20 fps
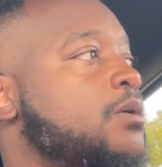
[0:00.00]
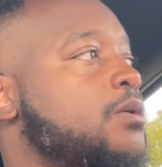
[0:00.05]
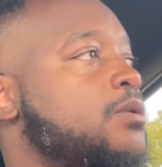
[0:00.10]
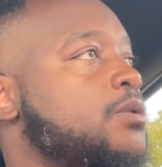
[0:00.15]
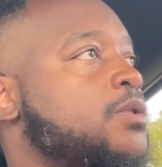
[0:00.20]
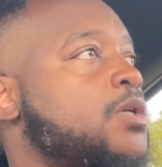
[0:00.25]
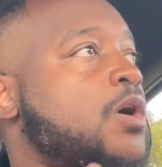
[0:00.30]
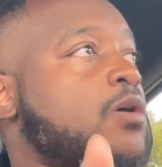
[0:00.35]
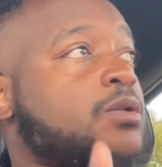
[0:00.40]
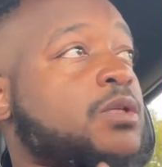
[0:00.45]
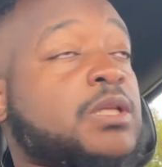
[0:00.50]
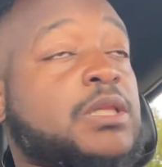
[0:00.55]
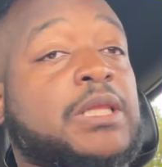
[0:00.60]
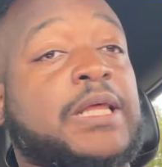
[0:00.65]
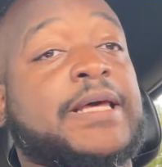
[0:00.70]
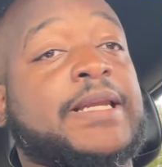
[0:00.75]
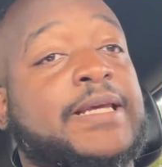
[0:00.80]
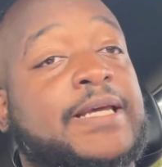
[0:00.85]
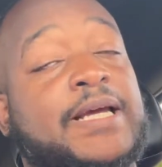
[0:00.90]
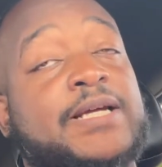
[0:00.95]
talked to the
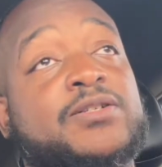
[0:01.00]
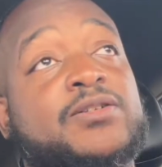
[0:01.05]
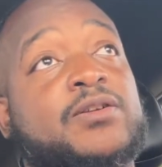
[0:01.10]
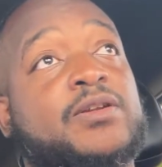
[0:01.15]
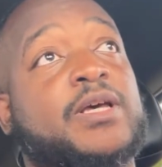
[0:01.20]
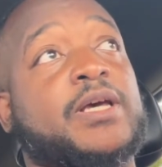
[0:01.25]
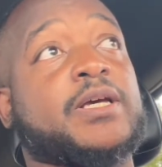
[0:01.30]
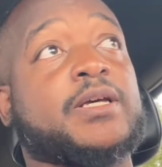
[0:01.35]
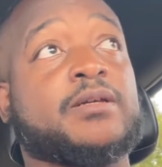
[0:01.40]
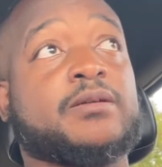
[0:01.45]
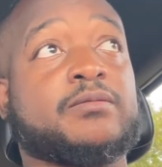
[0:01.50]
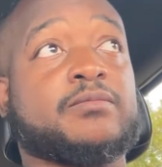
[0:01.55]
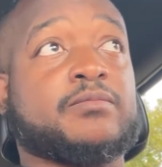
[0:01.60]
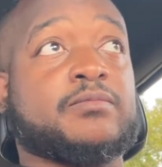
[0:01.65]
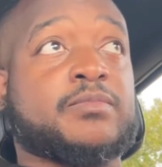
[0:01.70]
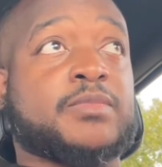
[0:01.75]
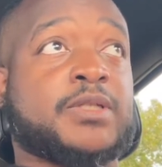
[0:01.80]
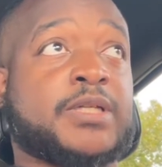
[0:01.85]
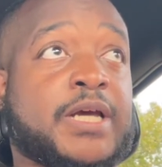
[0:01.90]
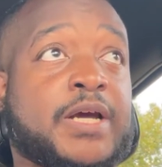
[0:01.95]
lady yesterday.
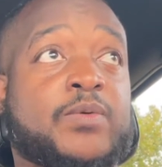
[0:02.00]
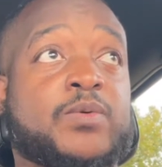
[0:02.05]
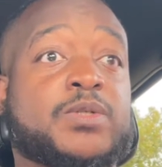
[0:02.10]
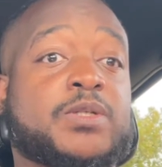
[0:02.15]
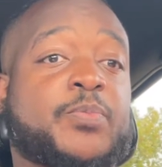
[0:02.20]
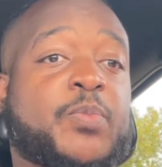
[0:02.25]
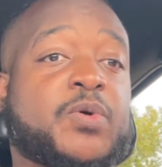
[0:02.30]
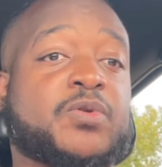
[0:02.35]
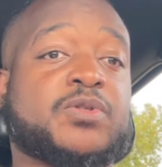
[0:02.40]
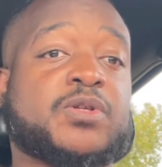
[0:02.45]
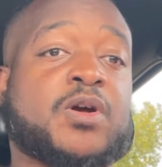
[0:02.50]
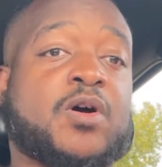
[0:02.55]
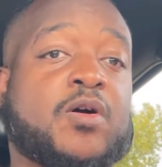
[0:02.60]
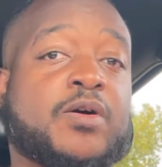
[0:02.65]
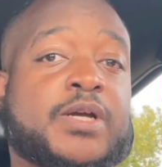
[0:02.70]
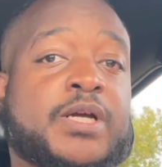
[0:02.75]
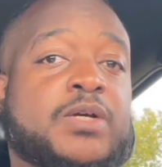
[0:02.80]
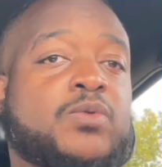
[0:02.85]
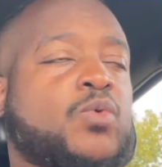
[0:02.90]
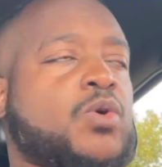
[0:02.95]
Tech was supposed to call
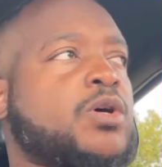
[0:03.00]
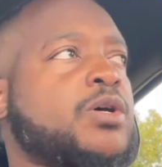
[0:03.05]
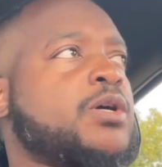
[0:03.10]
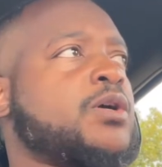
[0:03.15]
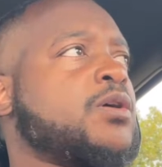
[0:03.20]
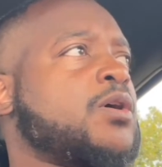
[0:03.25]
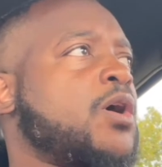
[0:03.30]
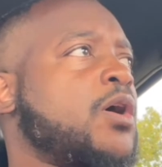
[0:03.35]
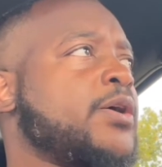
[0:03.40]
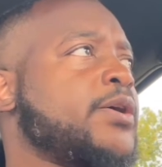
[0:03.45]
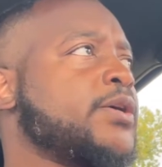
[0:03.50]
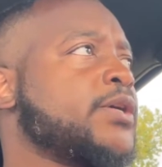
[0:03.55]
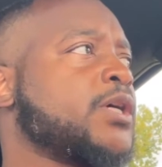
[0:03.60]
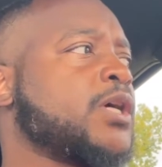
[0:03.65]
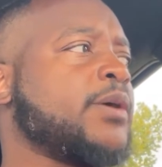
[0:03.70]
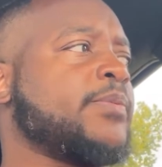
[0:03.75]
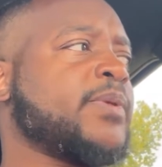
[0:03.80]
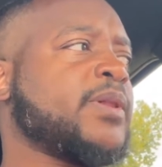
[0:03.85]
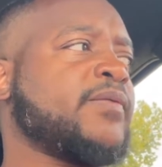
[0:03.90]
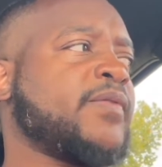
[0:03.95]
you. Well, he'll call you in a
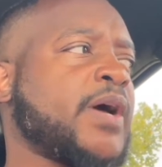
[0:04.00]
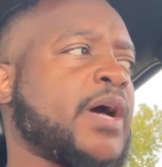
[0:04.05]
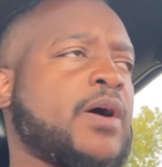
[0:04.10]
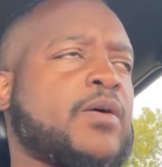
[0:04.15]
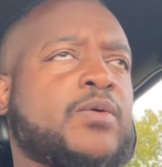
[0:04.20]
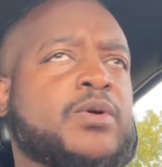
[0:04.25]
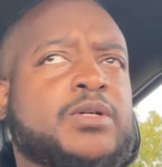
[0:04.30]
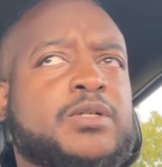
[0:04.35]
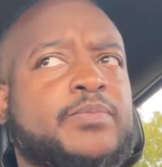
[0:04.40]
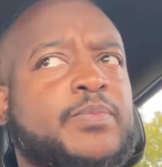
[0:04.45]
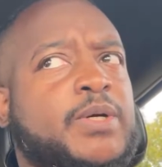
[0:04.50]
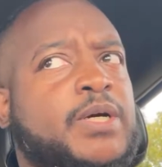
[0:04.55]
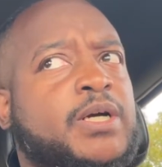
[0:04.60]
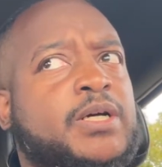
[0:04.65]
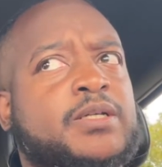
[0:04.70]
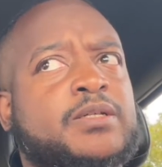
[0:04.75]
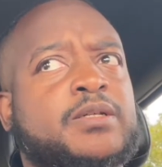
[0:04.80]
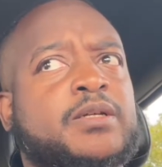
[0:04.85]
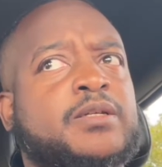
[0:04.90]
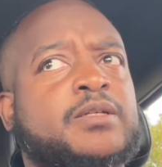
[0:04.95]
couple of hours
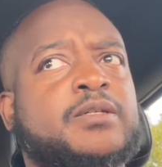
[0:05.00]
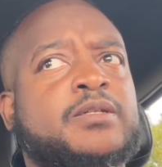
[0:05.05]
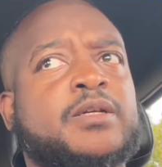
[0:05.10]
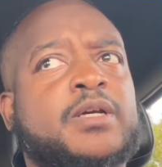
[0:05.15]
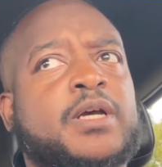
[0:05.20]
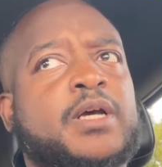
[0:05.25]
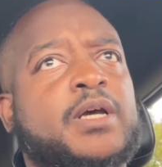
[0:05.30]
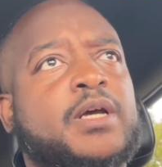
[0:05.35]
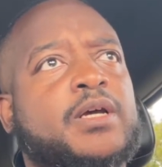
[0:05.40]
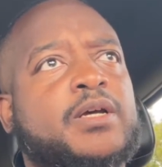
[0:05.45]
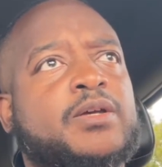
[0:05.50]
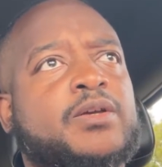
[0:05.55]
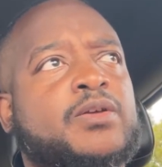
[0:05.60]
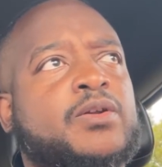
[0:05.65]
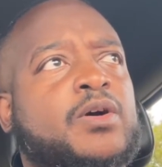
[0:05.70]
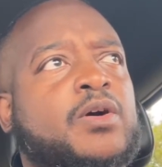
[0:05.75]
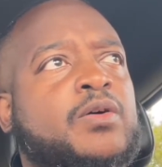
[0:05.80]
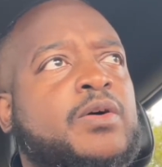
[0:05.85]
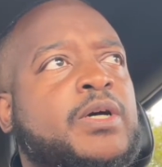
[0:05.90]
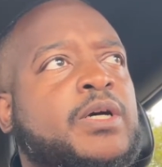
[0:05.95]
because it's, you
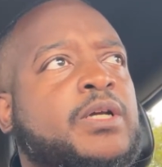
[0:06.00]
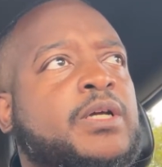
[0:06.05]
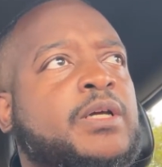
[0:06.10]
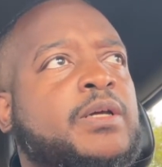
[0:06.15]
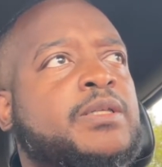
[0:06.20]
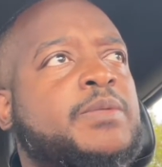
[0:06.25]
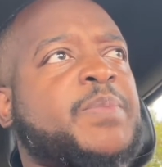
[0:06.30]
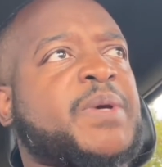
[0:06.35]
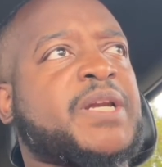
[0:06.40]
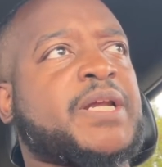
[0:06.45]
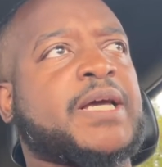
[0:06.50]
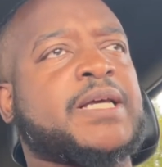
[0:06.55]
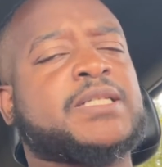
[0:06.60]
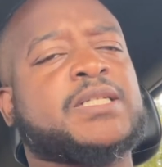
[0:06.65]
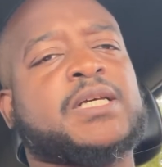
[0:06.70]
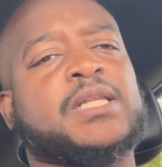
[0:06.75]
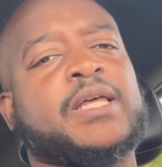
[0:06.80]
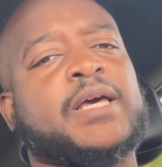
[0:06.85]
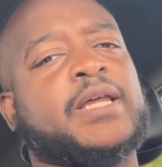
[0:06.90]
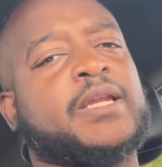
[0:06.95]
know, it's been
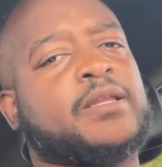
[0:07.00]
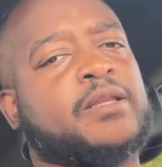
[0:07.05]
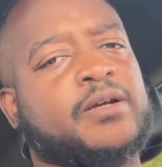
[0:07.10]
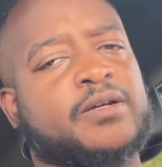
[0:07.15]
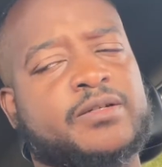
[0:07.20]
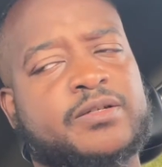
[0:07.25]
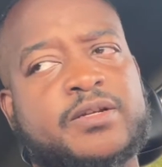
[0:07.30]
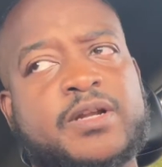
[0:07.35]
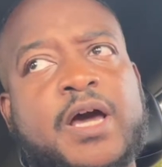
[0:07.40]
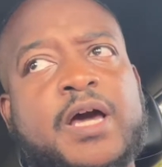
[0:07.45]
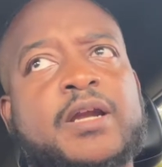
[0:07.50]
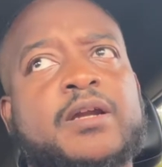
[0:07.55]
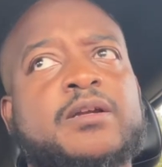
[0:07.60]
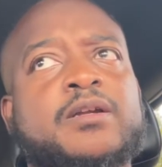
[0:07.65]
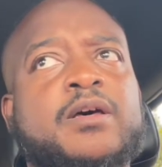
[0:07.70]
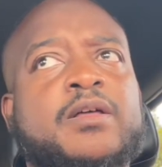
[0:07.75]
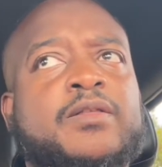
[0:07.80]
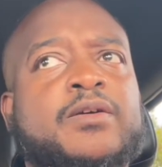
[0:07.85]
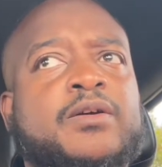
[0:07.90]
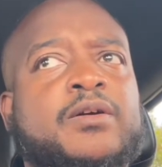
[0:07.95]
escalated. There's not
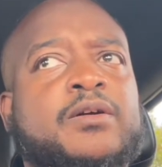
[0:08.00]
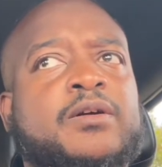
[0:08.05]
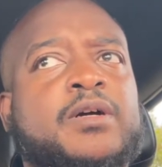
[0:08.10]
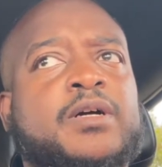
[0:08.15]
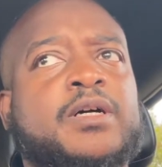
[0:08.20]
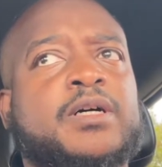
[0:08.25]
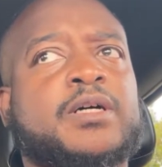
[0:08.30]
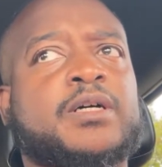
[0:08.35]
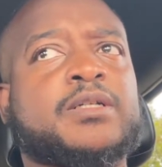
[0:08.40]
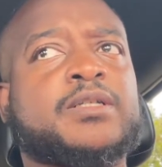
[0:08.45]
another